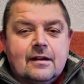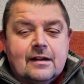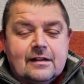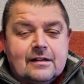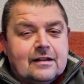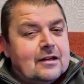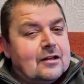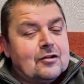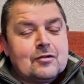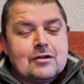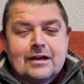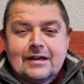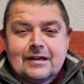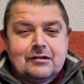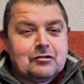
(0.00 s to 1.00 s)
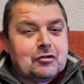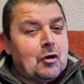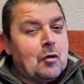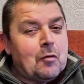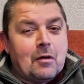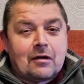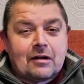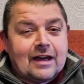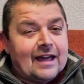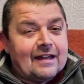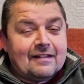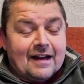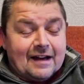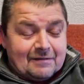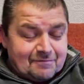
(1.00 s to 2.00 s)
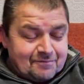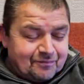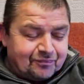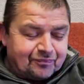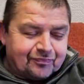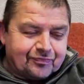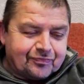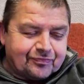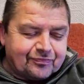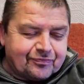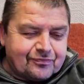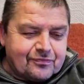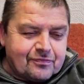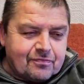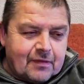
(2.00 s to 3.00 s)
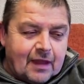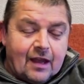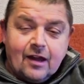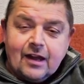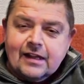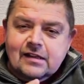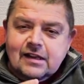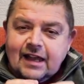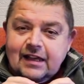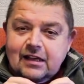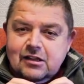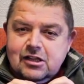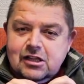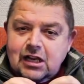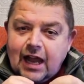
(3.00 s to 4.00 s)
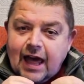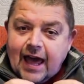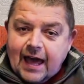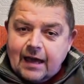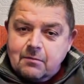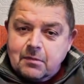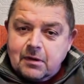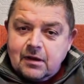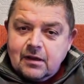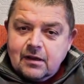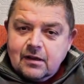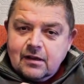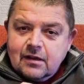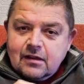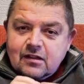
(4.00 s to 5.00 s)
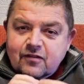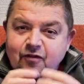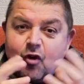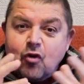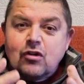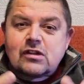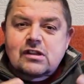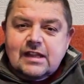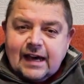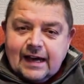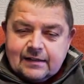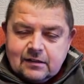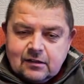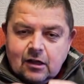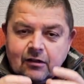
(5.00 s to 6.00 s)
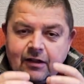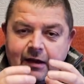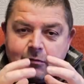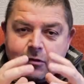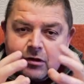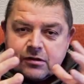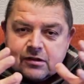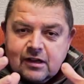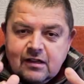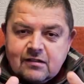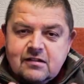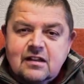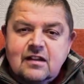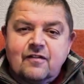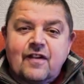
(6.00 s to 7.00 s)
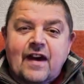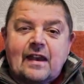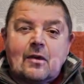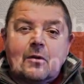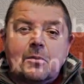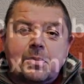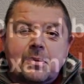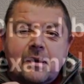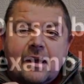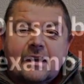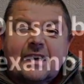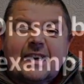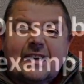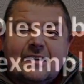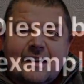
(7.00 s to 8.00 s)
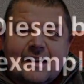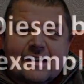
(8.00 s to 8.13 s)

is, you don't want to get that. It's like a slime, it's fungicide and all that, what starts to develop, and